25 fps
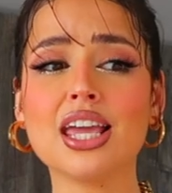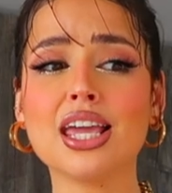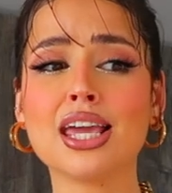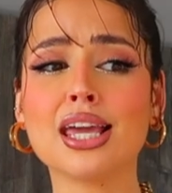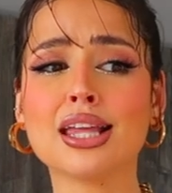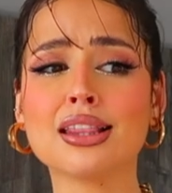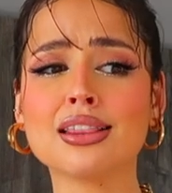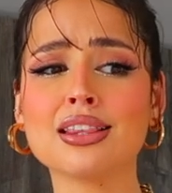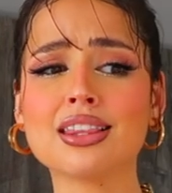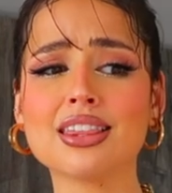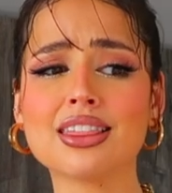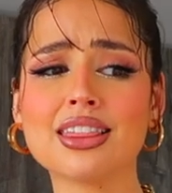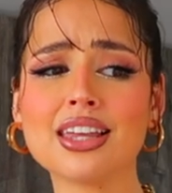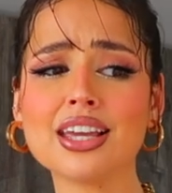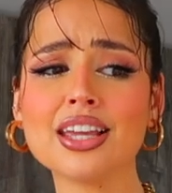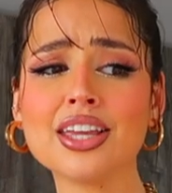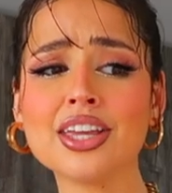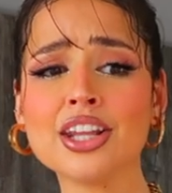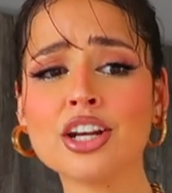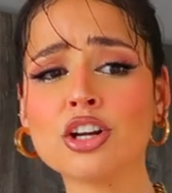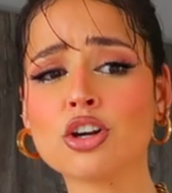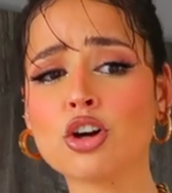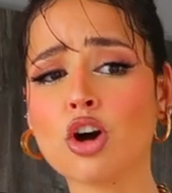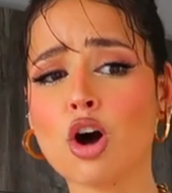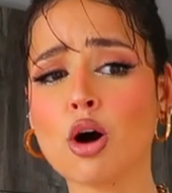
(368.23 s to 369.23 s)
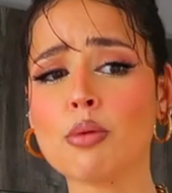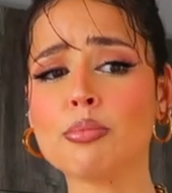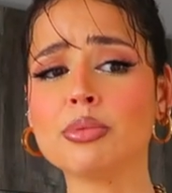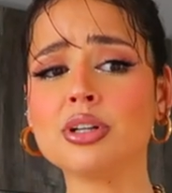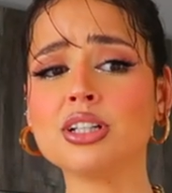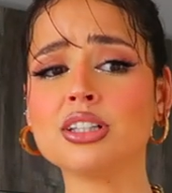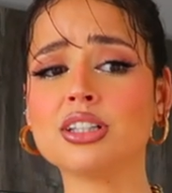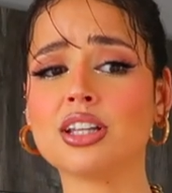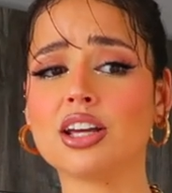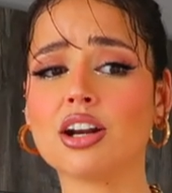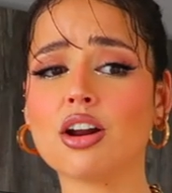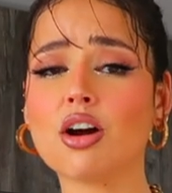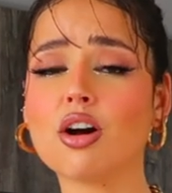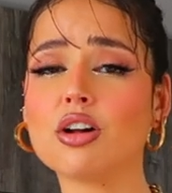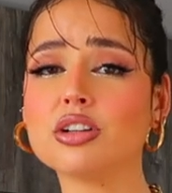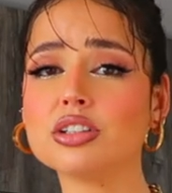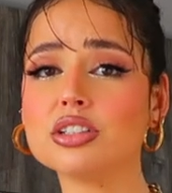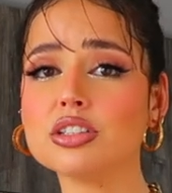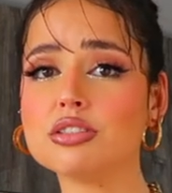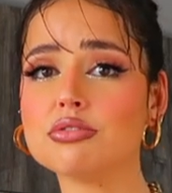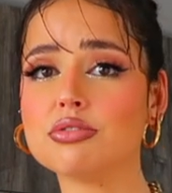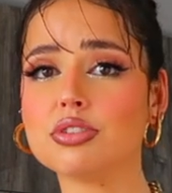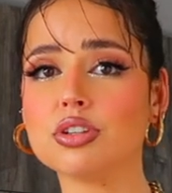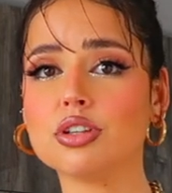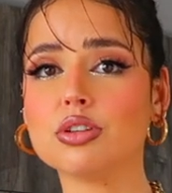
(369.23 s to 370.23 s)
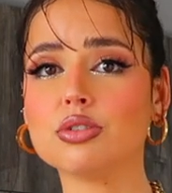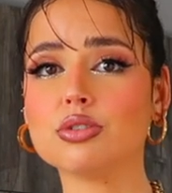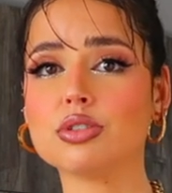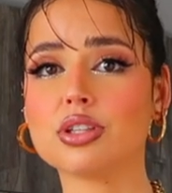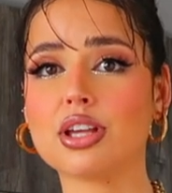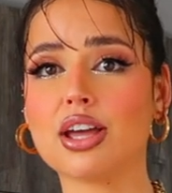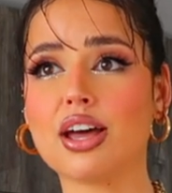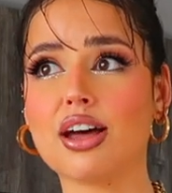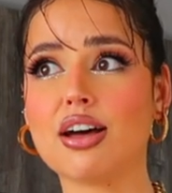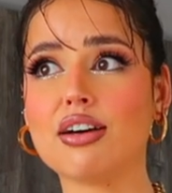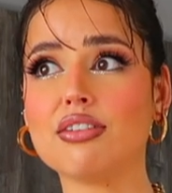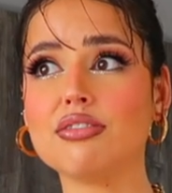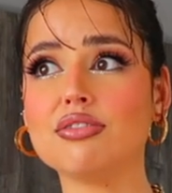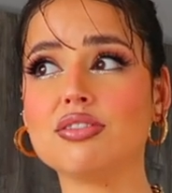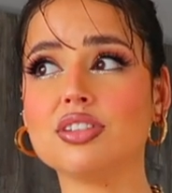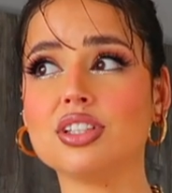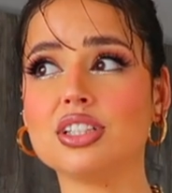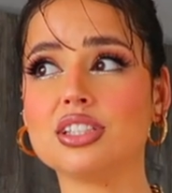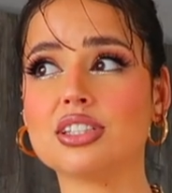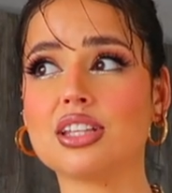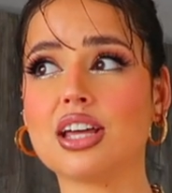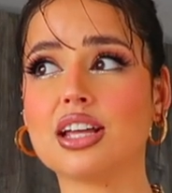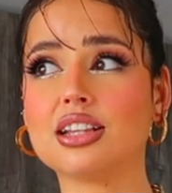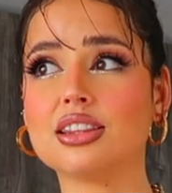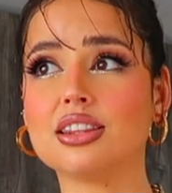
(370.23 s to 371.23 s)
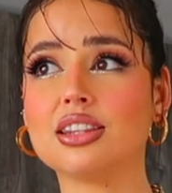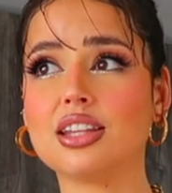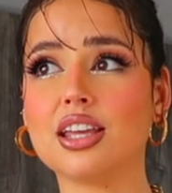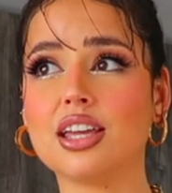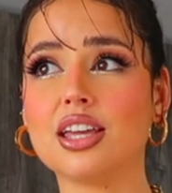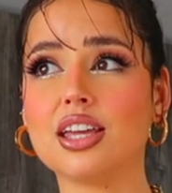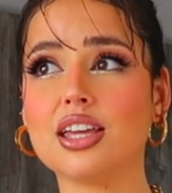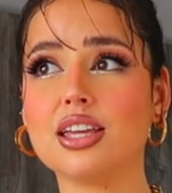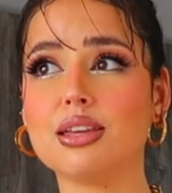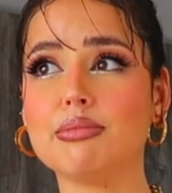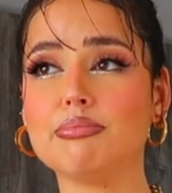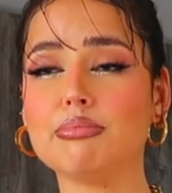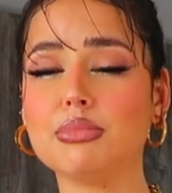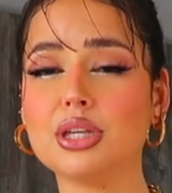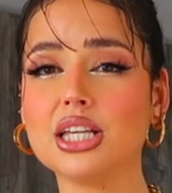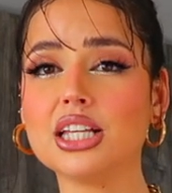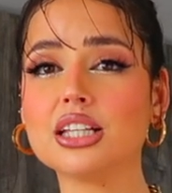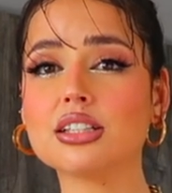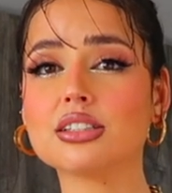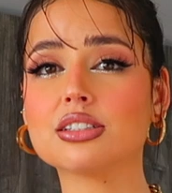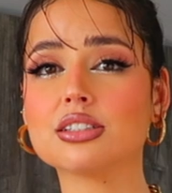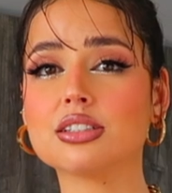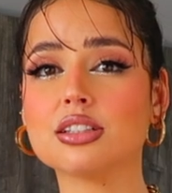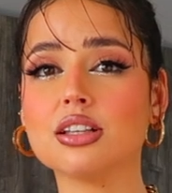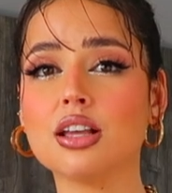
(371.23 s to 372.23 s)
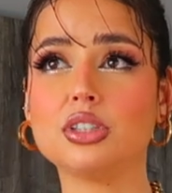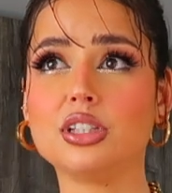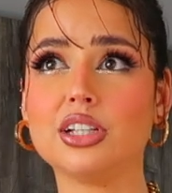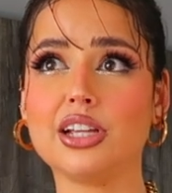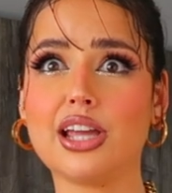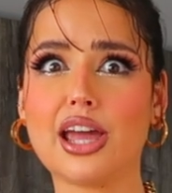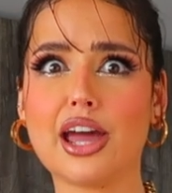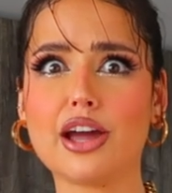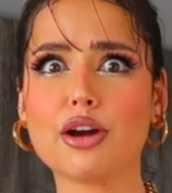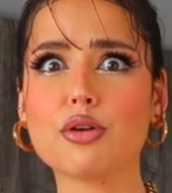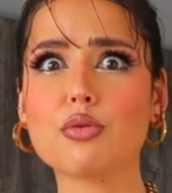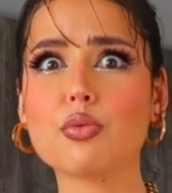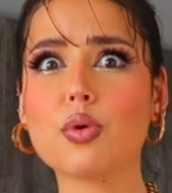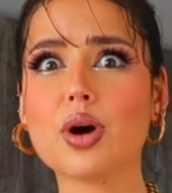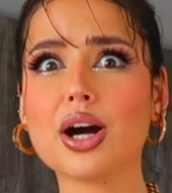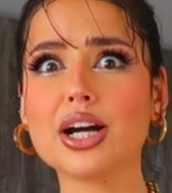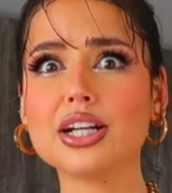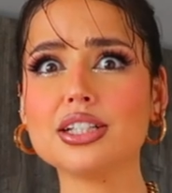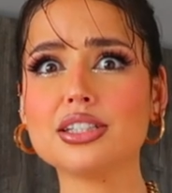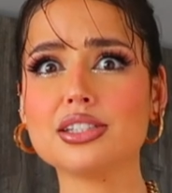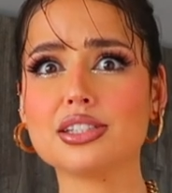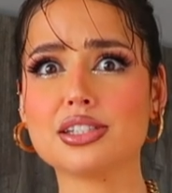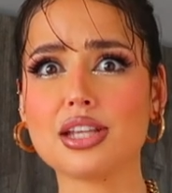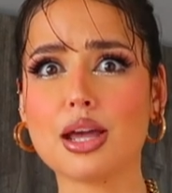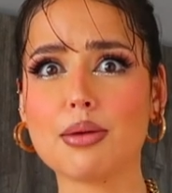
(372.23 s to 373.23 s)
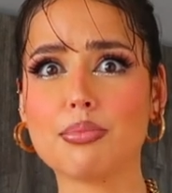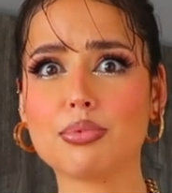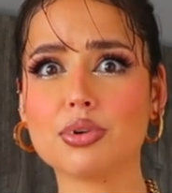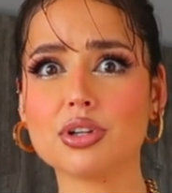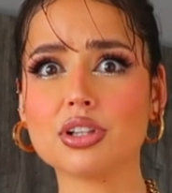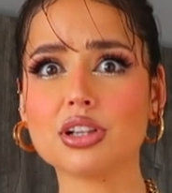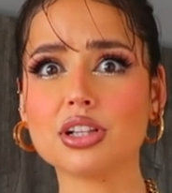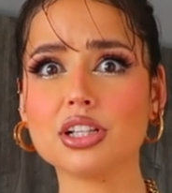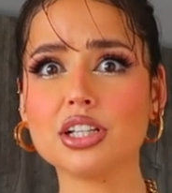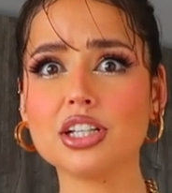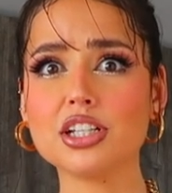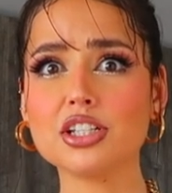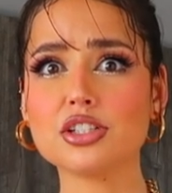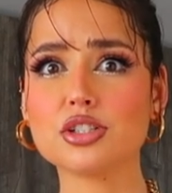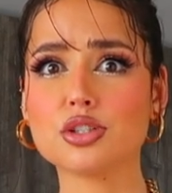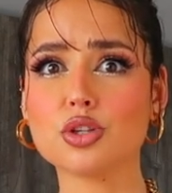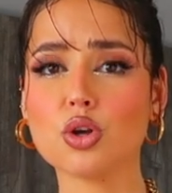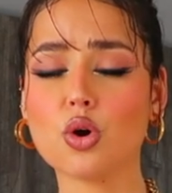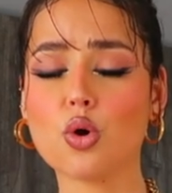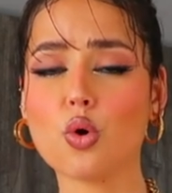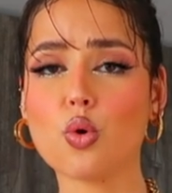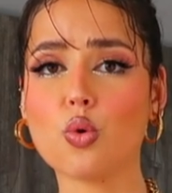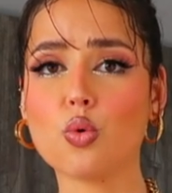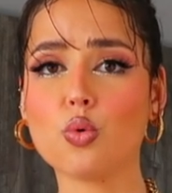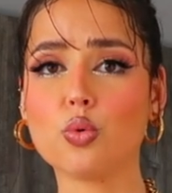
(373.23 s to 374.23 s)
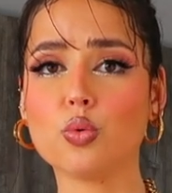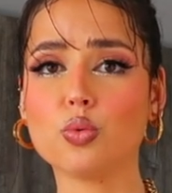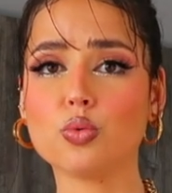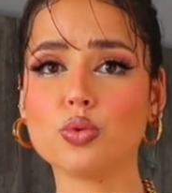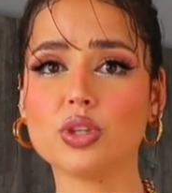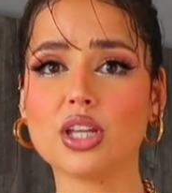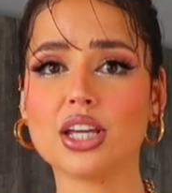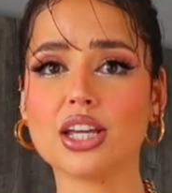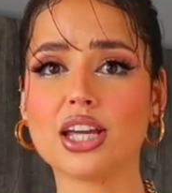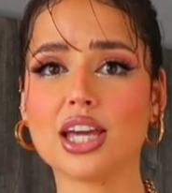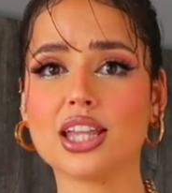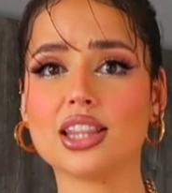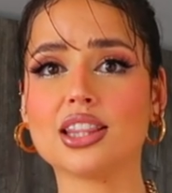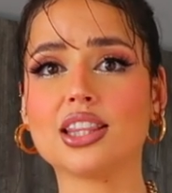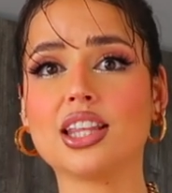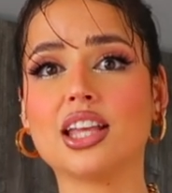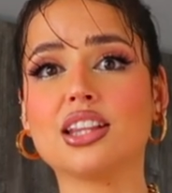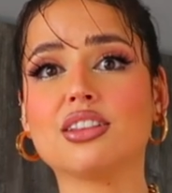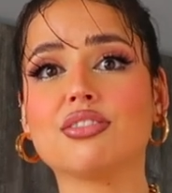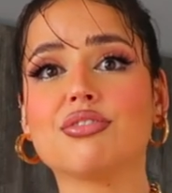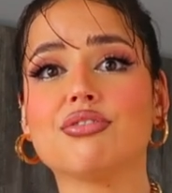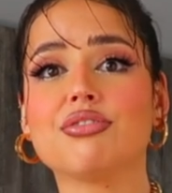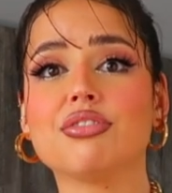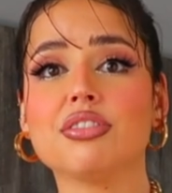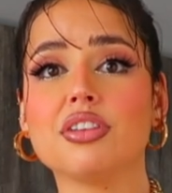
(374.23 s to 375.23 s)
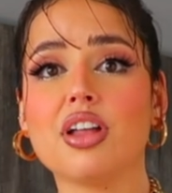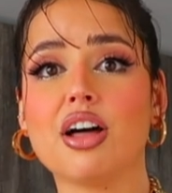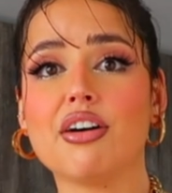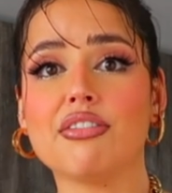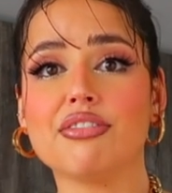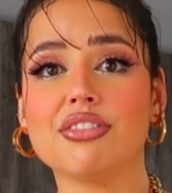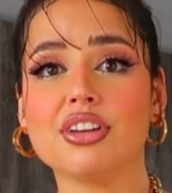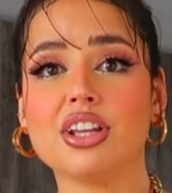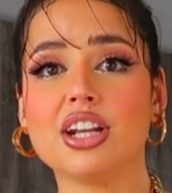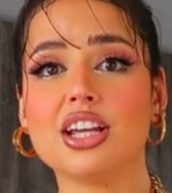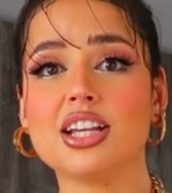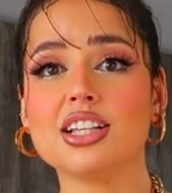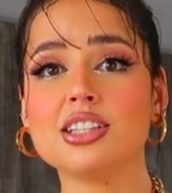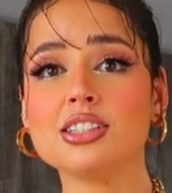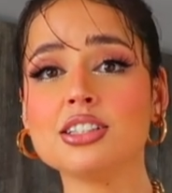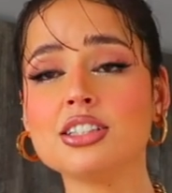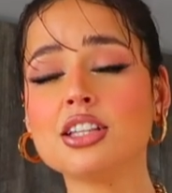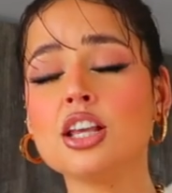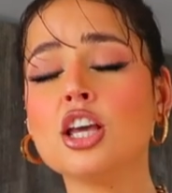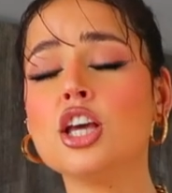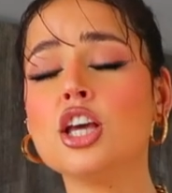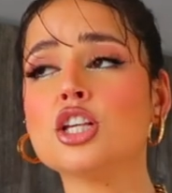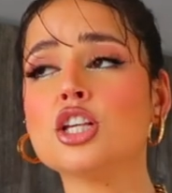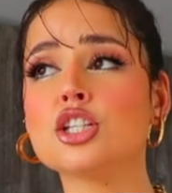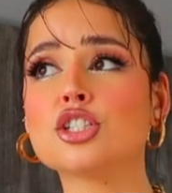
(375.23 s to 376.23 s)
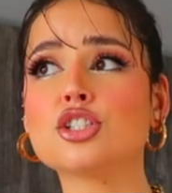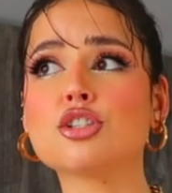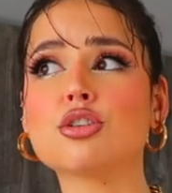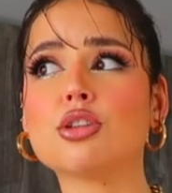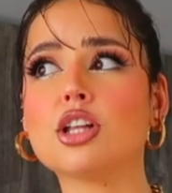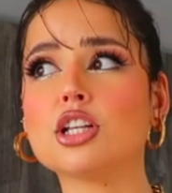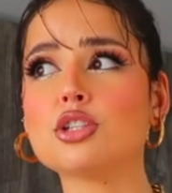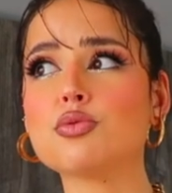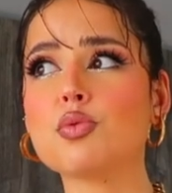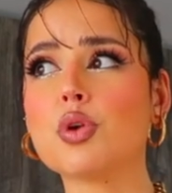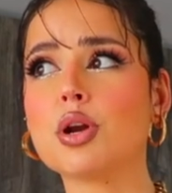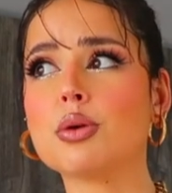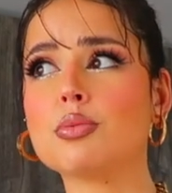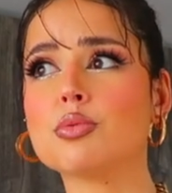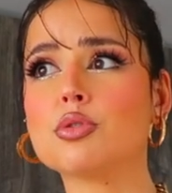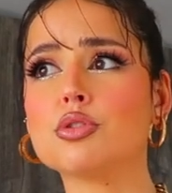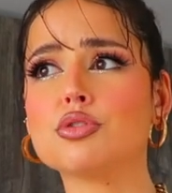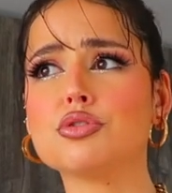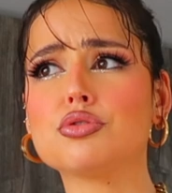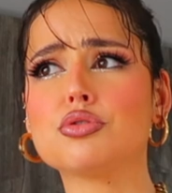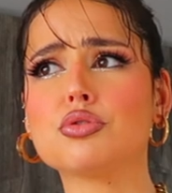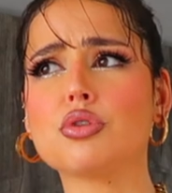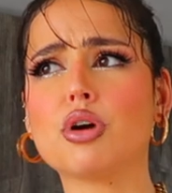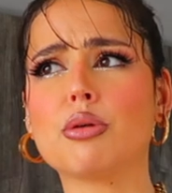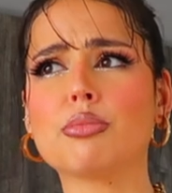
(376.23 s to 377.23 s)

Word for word: and the thing in common that all these videos have is that they mix the egg whites separately so they get that fluffiness so that's what I'm going to do.